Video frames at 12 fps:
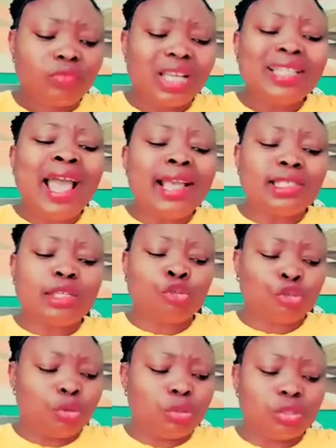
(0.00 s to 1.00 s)
That is the
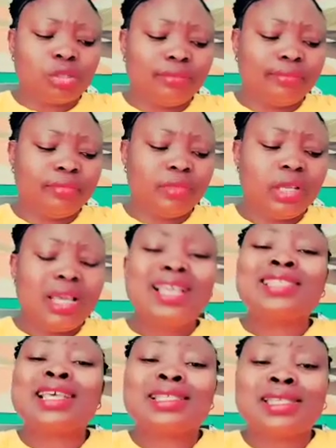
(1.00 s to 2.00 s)
truth. He
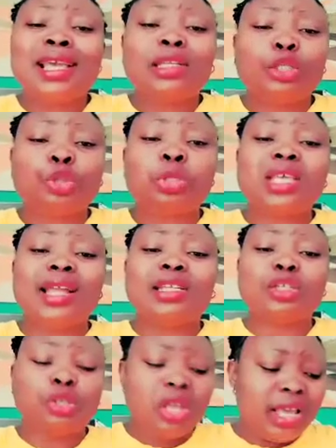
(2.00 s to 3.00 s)
said, say the truth, and
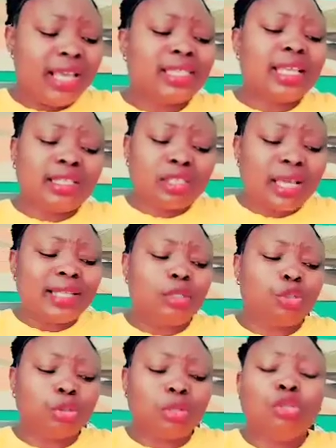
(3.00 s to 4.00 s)
he said, say the
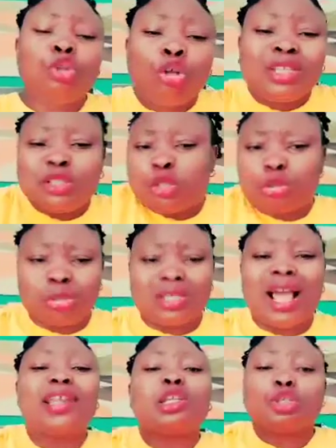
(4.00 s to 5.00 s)
truth, know the truth,
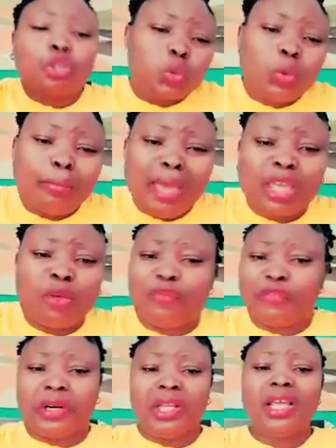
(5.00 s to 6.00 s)
and the truth will make you
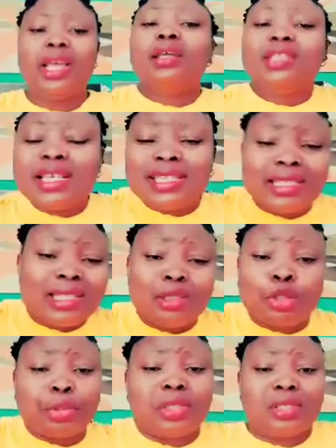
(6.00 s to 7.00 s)
free. This is the
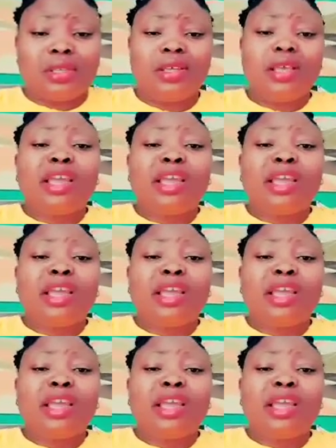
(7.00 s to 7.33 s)
truth.